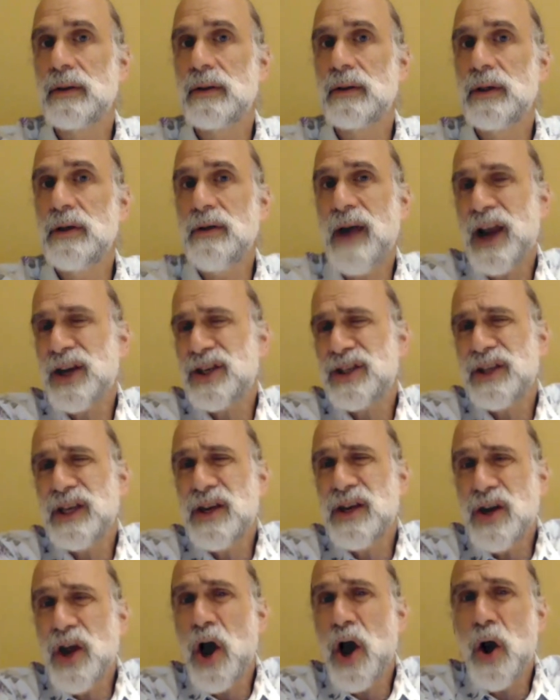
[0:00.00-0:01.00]
You actually
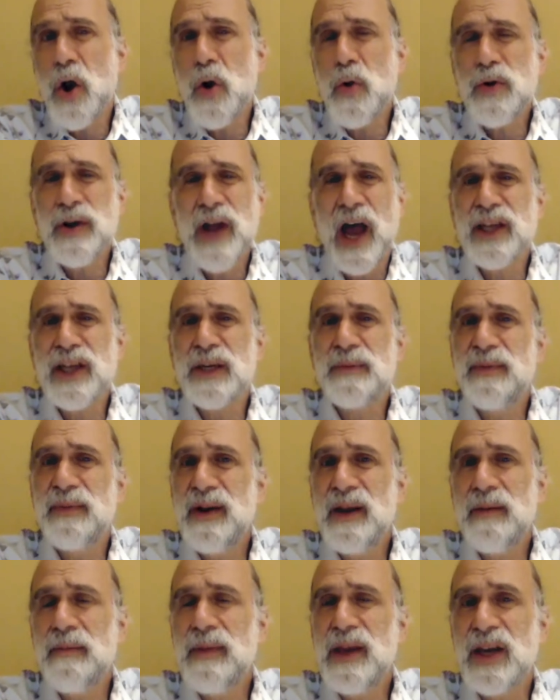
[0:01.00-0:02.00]
know not to
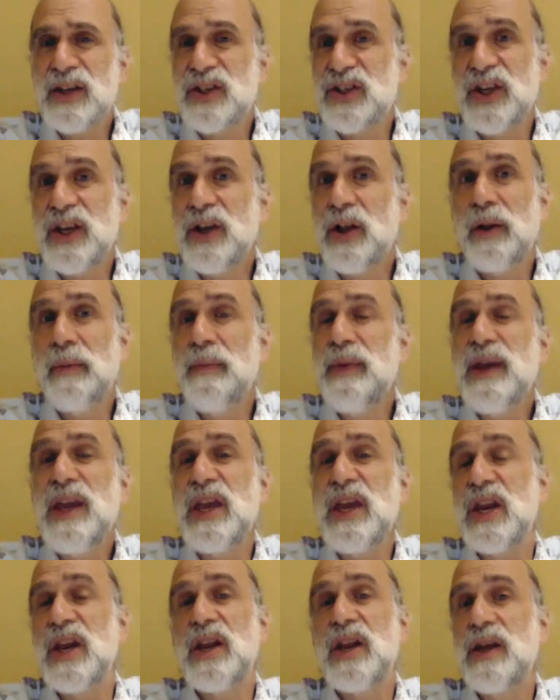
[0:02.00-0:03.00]
bring me a single
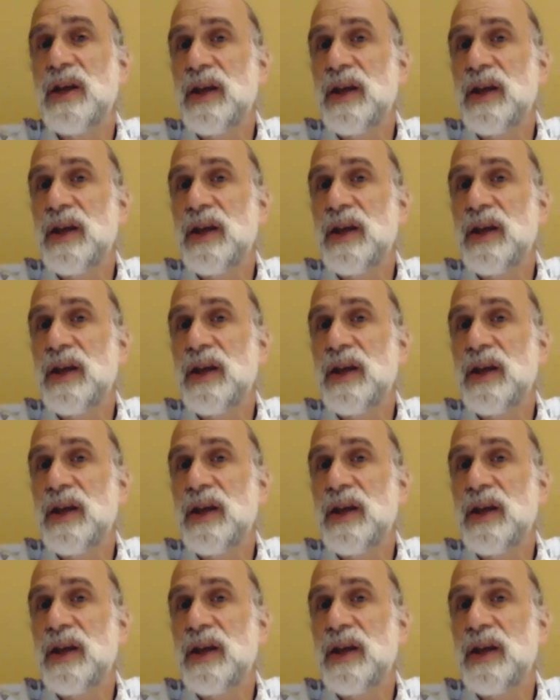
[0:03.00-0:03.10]
bean.